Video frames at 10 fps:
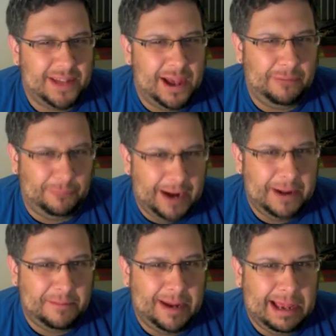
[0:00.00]
not right
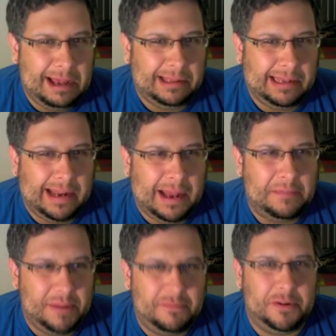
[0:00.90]
up my alley, and
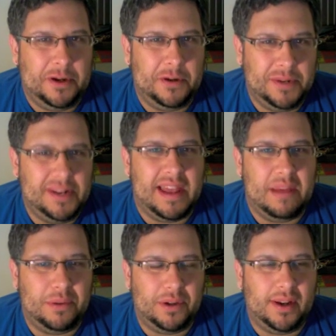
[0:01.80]
I'm never gonna read
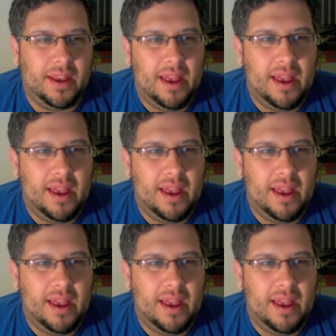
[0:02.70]
that book.